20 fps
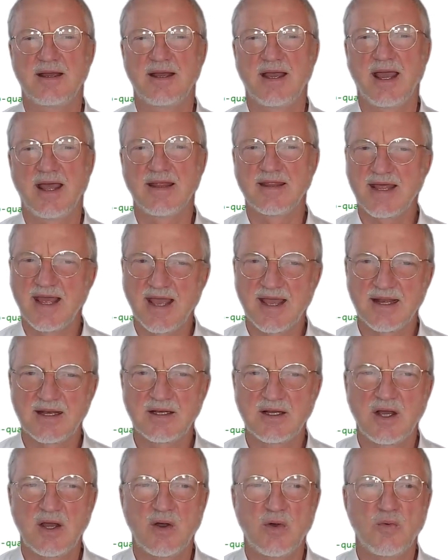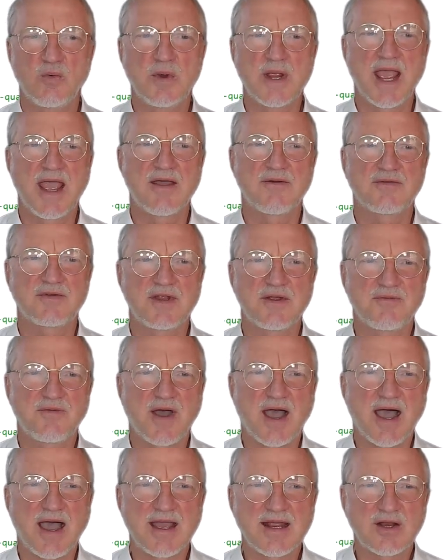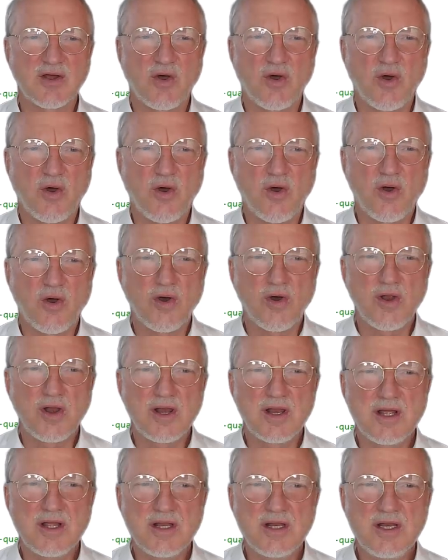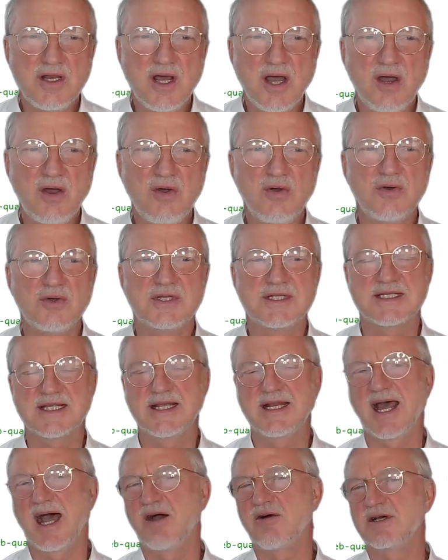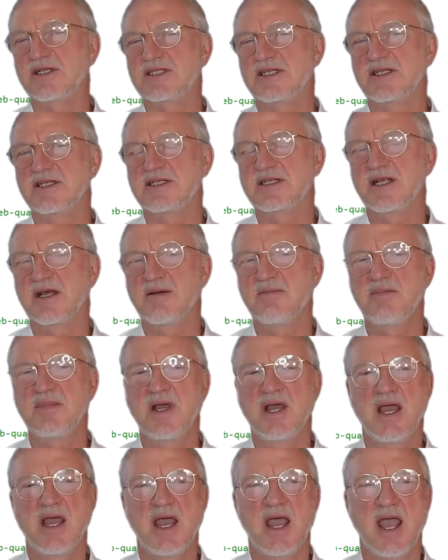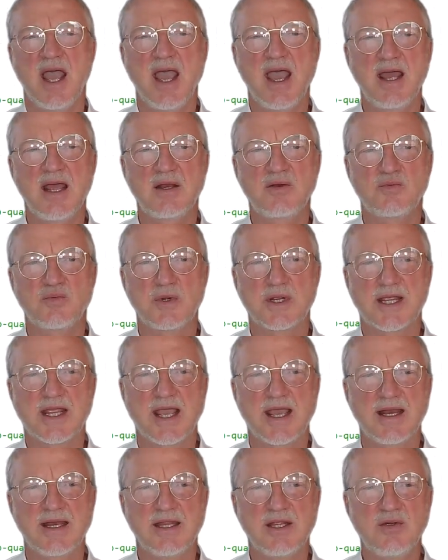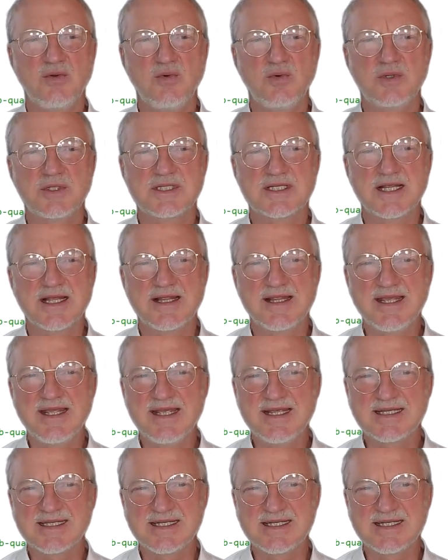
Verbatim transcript: And then we have defined all nodes in our system and we can use these